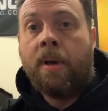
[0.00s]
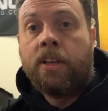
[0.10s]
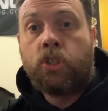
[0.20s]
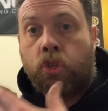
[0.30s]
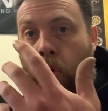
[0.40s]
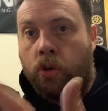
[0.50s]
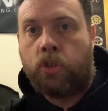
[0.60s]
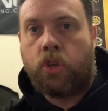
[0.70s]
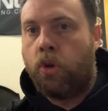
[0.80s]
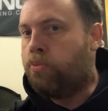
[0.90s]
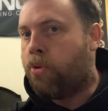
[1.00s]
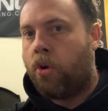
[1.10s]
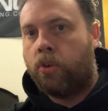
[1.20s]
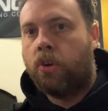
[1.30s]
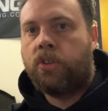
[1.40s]
Skunk 2
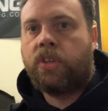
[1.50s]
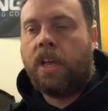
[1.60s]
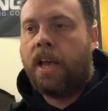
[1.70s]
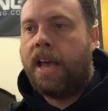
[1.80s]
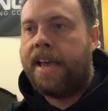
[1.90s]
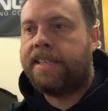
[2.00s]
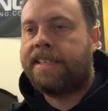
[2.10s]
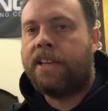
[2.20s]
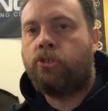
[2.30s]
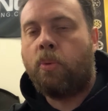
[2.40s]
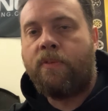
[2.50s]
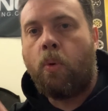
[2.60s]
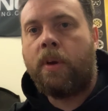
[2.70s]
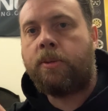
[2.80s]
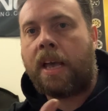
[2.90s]
products, etc. We've
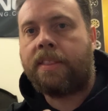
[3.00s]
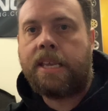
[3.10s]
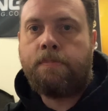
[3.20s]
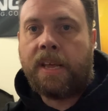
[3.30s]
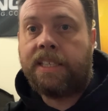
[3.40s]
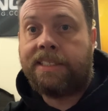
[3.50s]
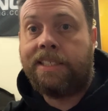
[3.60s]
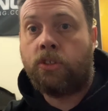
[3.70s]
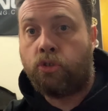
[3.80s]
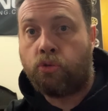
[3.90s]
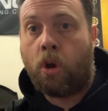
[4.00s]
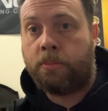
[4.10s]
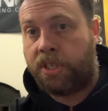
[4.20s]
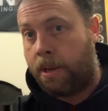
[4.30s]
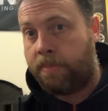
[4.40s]
always had the ability to drop
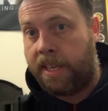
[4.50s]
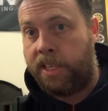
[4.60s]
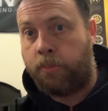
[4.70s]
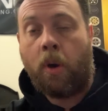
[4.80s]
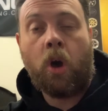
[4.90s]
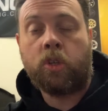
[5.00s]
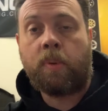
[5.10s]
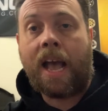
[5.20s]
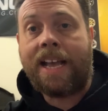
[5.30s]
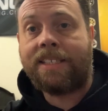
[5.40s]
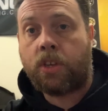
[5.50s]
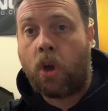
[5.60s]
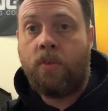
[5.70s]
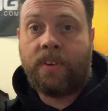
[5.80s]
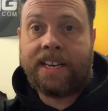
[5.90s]
ship these parts, but as
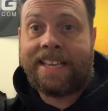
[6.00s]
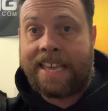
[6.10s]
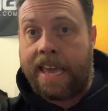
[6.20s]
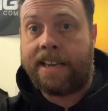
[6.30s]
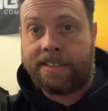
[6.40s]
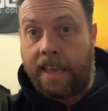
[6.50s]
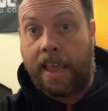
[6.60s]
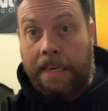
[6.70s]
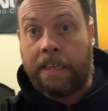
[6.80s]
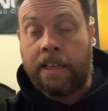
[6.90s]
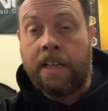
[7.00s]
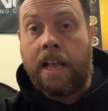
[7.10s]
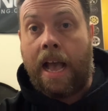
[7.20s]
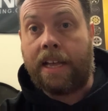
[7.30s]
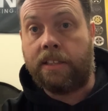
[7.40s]
COVID kicked in
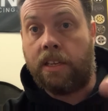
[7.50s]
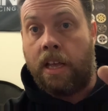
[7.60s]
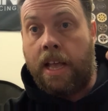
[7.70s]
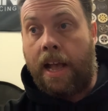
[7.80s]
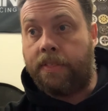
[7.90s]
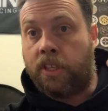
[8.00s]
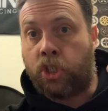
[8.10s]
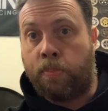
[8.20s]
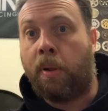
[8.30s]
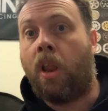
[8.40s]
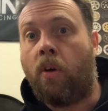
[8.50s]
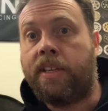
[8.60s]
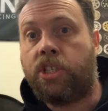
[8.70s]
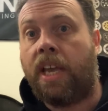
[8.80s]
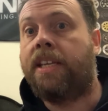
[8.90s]
and the
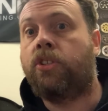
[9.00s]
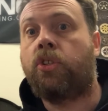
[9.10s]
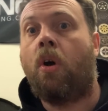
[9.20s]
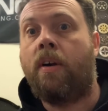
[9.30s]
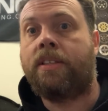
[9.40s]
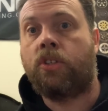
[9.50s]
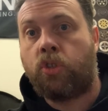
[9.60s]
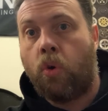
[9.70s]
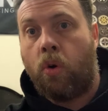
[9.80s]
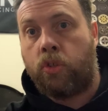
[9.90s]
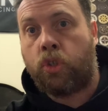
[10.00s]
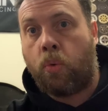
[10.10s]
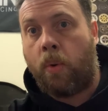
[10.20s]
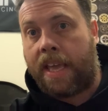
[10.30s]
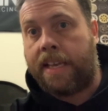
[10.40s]
supply chain started to sort of
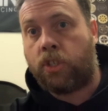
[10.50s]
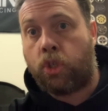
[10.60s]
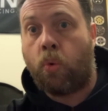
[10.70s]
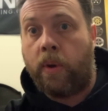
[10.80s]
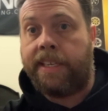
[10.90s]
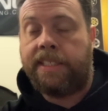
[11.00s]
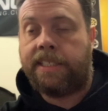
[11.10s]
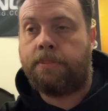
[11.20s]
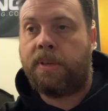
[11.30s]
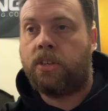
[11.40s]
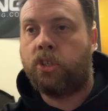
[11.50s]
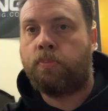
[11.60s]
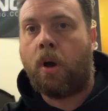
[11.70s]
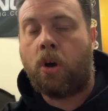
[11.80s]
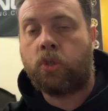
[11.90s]
get squeezed because
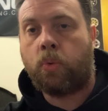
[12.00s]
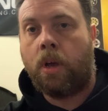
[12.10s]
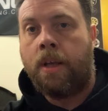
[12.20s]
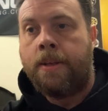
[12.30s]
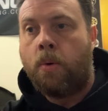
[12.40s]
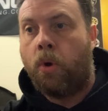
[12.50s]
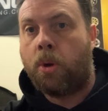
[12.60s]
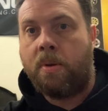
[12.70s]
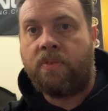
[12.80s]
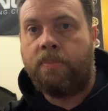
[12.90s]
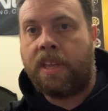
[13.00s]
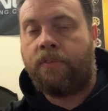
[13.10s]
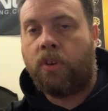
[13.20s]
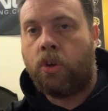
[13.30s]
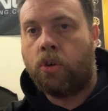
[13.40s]
parts were coming from
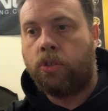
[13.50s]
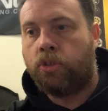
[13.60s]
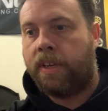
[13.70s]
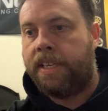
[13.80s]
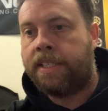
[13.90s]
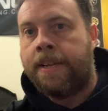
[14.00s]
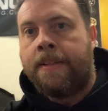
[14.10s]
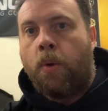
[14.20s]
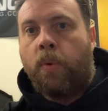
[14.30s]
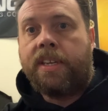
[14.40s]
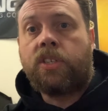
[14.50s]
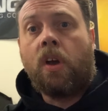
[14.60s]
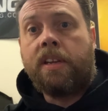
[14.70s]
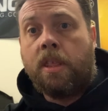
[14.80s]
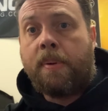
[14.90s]
different countries, we
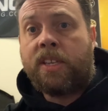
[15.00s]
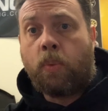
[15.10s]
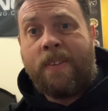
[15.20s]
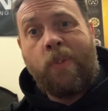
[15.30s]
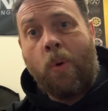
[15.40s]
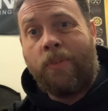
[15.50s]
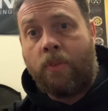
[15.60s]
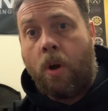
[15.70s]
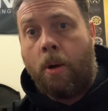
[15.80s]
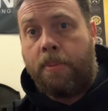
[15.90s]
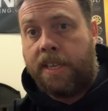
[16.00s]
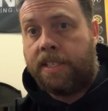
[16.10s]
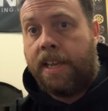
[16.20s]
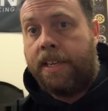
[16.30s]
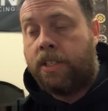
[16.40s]
decided the best way forward for our
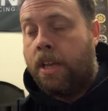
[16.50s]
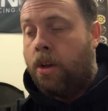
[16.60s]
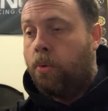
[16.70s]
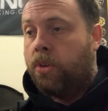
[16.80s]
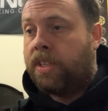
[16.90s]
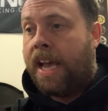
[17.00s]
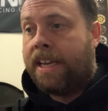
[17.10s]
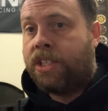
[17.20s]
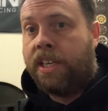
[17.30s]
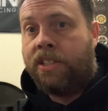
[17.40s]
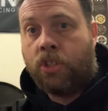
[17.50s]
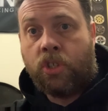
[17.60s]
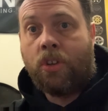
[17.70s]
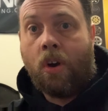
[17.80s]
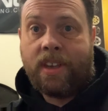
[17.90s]
business was actually to
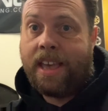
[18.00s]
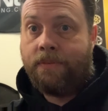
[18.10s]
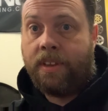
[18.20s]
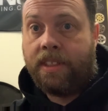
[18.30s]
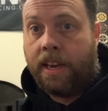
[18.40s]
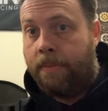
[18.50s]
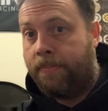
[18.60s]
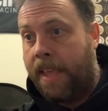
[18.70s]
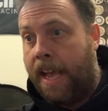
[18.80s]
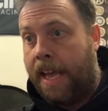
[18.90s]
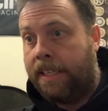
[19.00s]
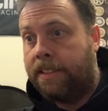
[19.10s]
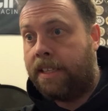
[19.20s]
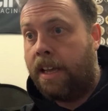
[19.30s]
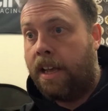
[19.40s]
stock everything,
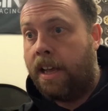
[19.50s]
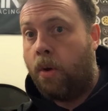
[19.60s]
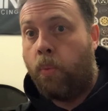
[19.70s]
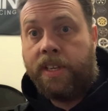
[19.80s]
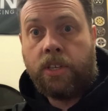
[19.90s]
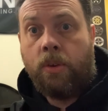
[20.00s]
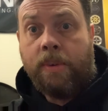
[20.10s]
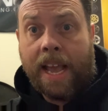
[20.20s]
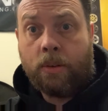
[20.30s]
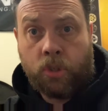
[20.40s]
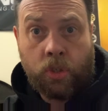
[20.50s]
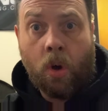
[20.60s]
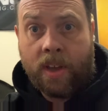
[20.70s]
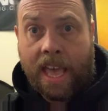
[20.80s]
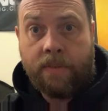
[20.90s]
and we do now
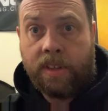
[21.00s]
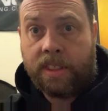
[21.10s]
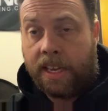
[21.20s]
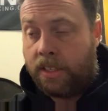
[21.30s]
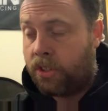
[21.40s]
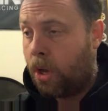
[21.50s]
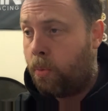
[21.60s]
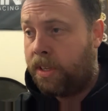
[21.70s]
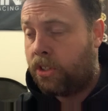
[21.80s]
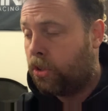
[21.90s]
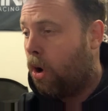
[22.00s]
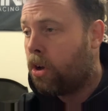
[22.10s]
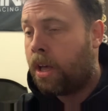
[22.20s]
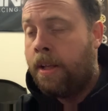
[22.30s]
stock everything. So we stock